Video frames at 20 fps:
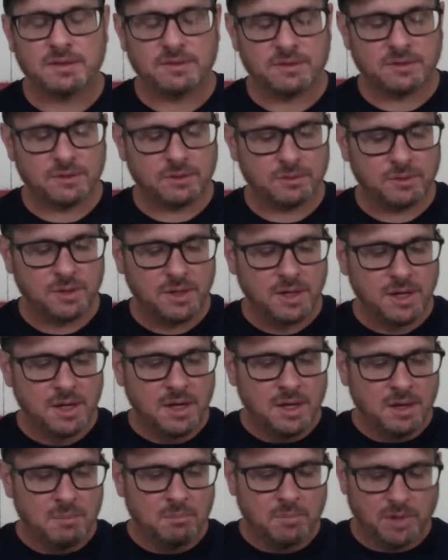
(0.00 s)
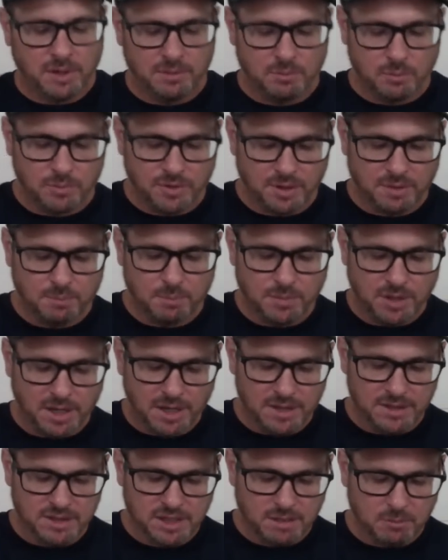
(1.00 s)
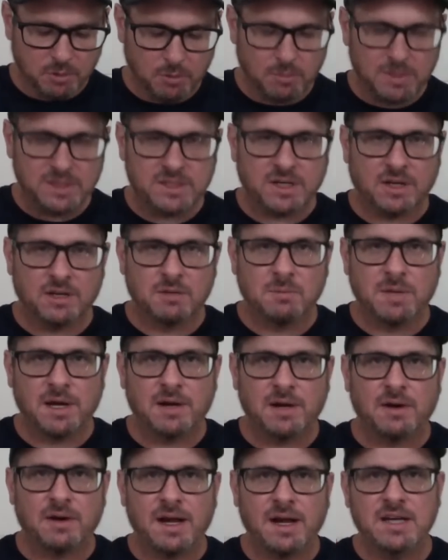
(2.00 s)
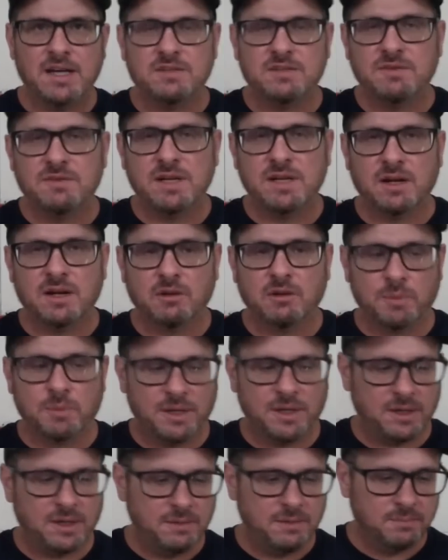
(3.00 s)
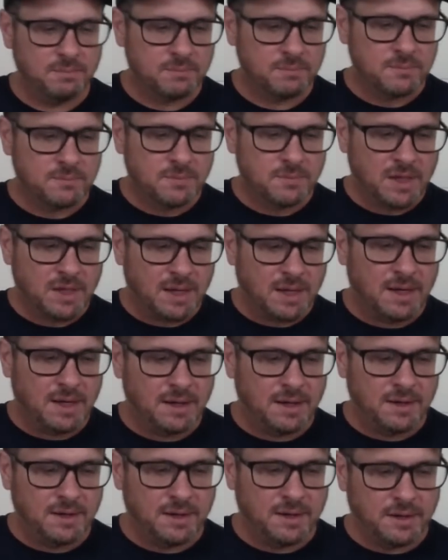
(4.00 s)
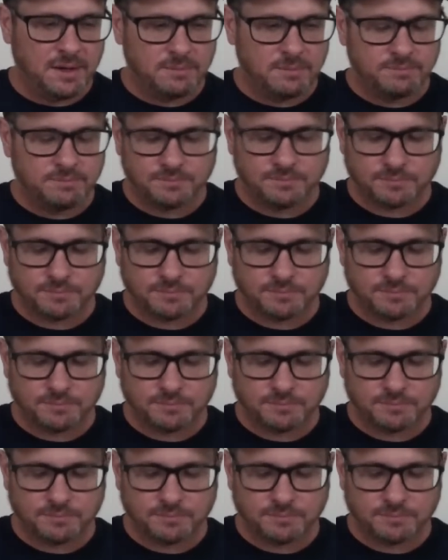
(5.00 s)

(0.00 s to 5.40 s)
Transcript: So, but the guns I'm going to be talking about are HVLP. And um,